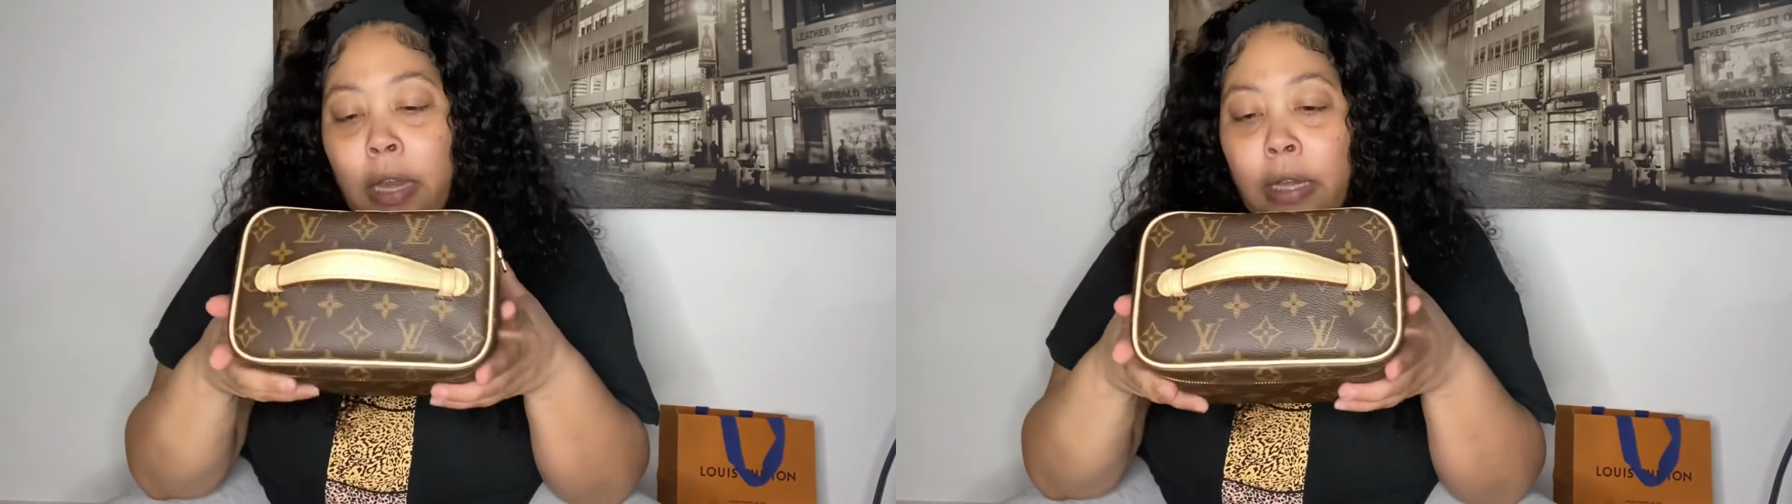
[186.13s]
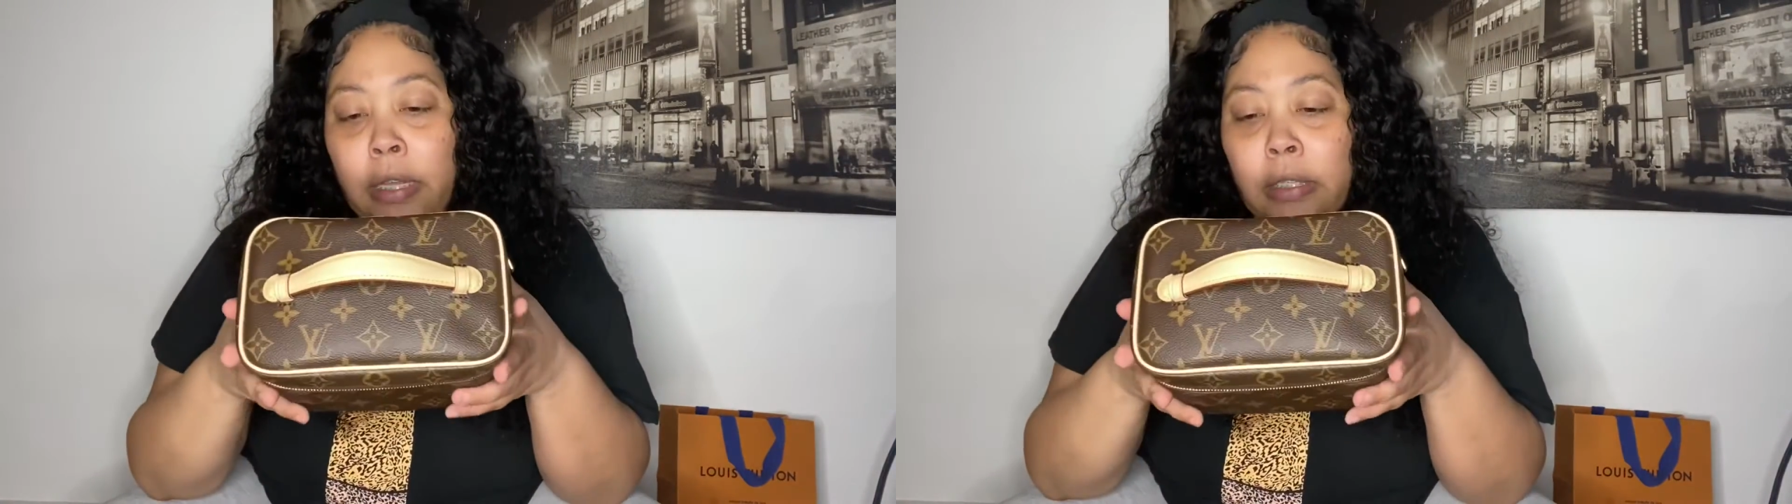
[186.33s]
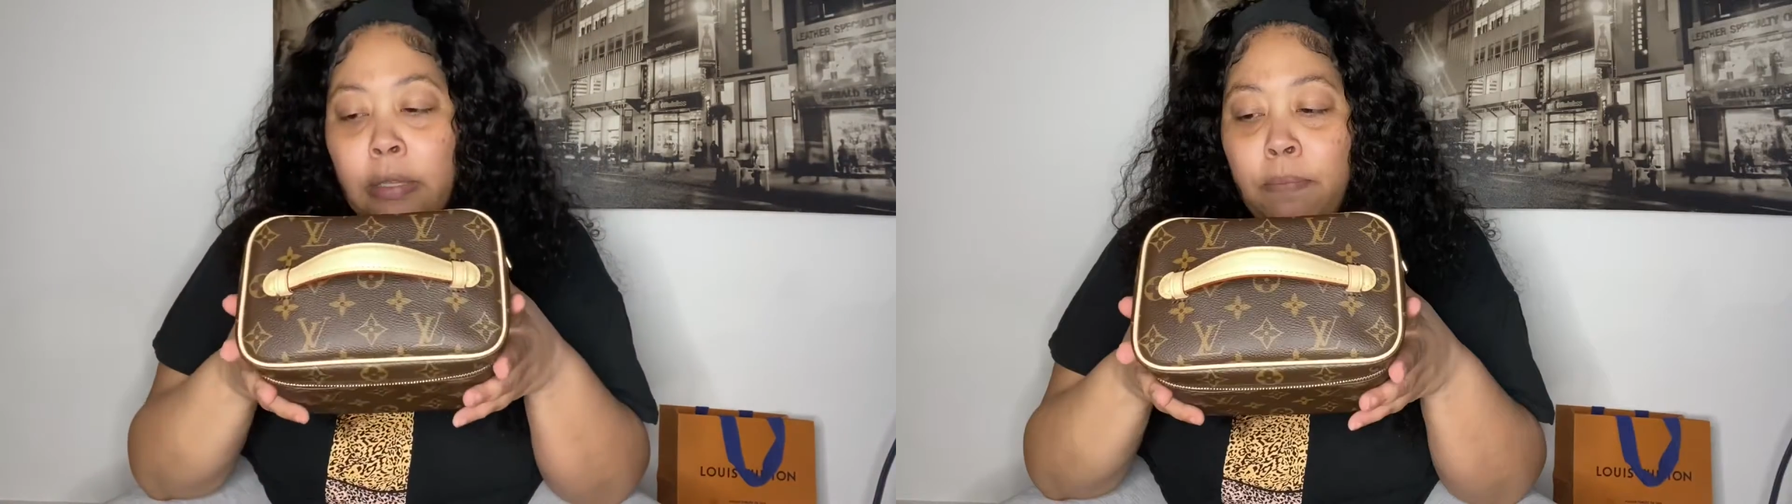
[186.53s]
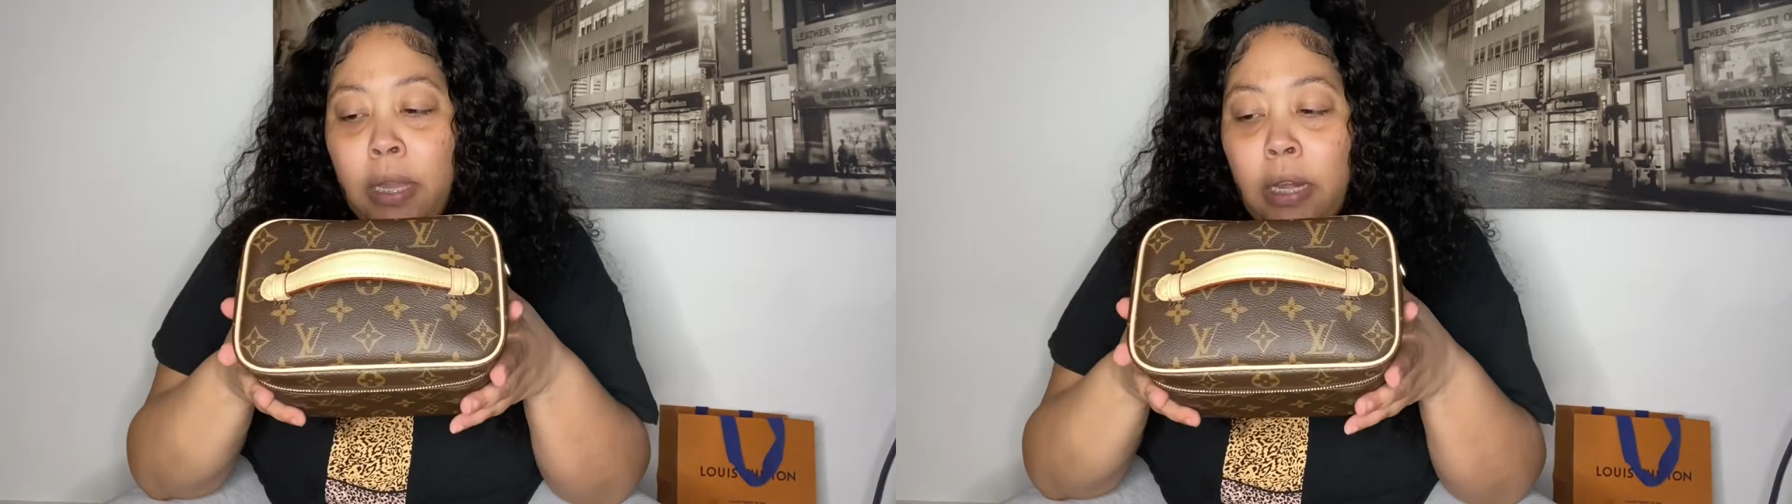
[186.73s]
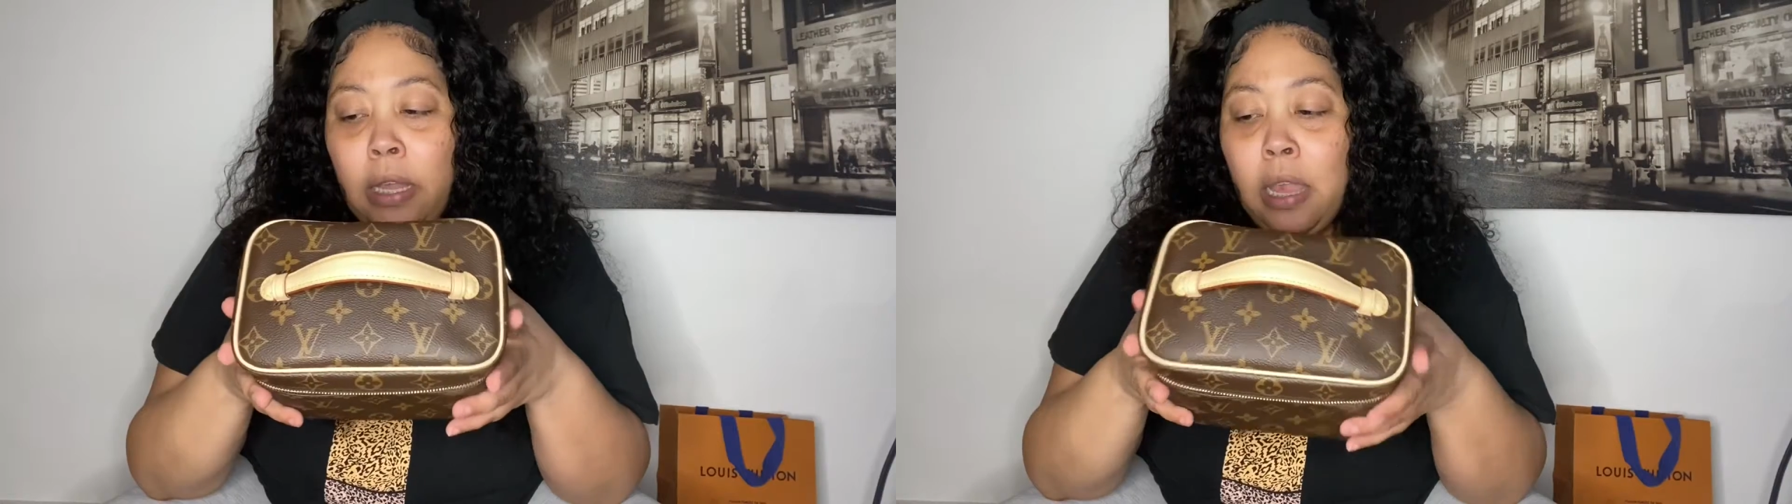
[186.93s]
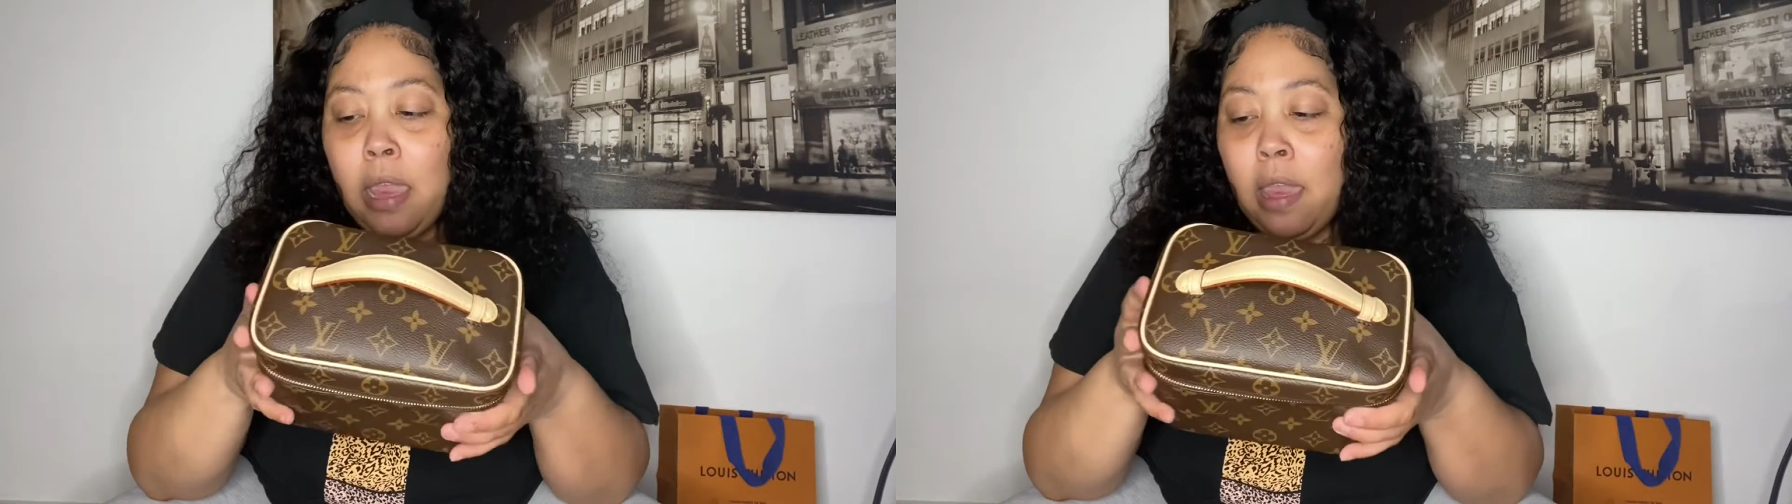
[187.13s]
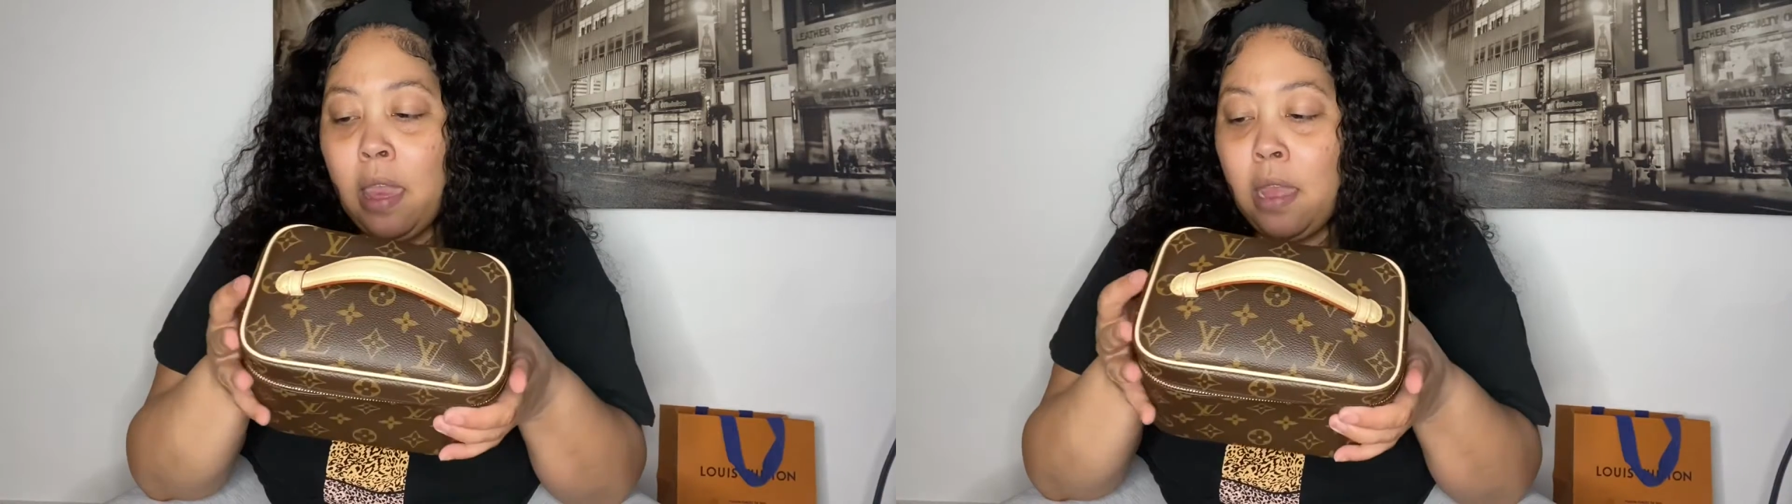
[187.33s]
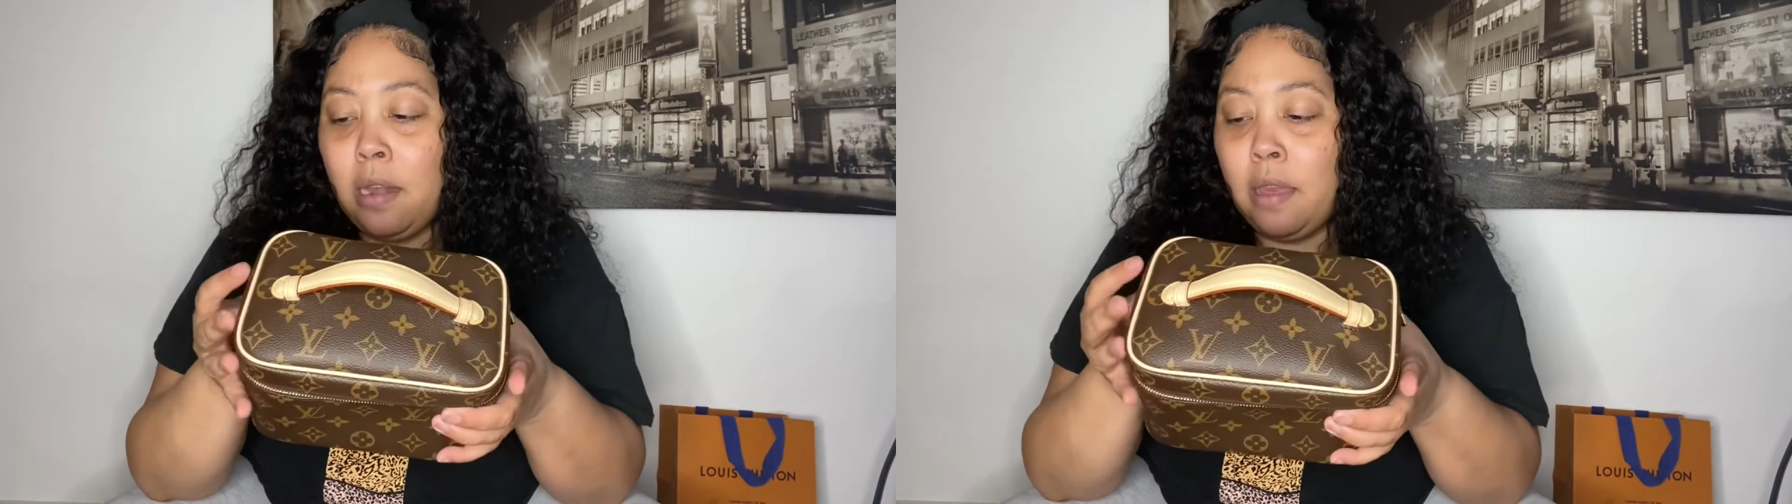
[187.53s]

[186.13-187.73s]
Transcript: Nice Mini and